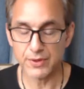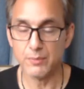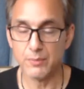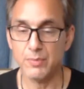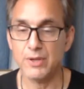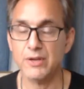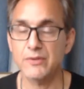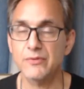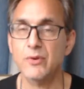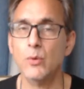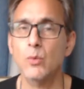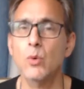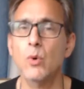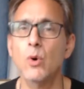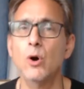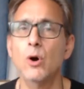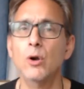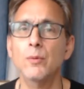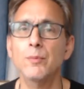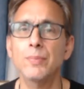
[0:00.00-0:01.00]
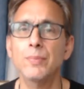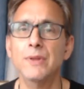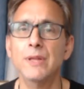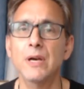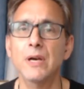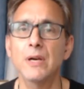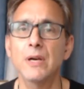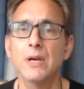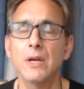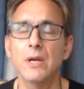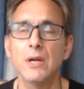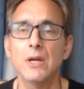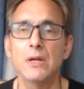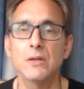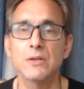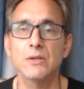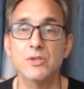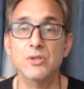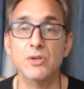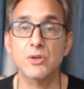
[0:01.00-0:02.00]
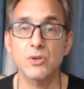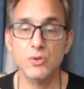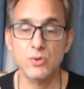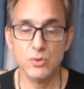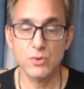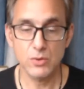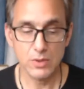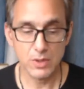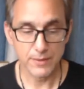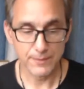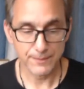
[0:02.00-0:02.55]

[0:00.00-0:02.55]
a bit of a warmth to